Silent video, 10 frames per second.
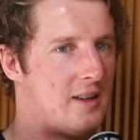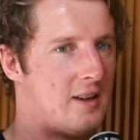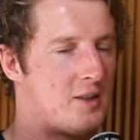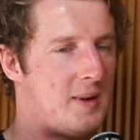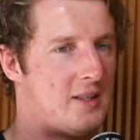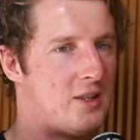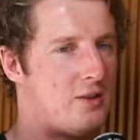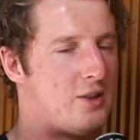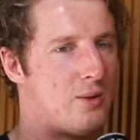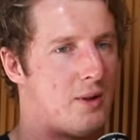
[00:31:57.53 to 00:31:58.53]
was meant to do
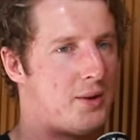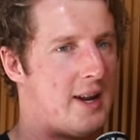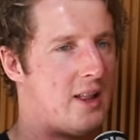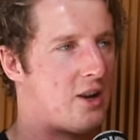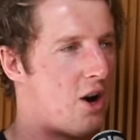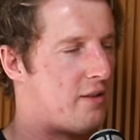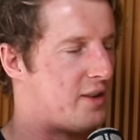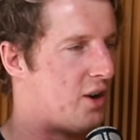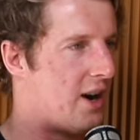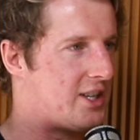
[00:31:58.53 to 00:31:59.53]
two or three like
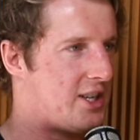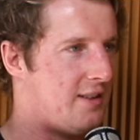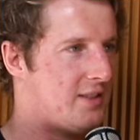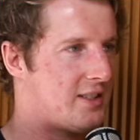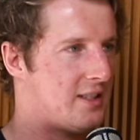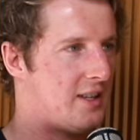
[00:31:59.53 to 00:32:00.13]
overnight shifts.